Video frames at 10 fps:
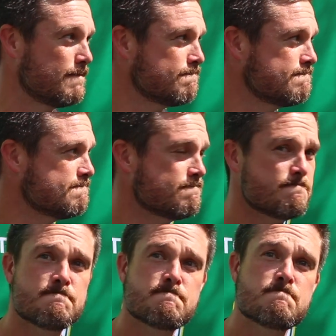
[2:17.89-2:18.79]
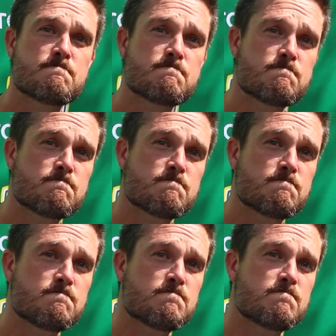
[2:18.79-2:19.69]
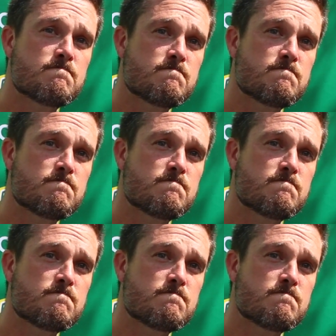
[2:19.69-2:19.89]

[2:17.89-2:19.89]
Will you guys hit before Friday,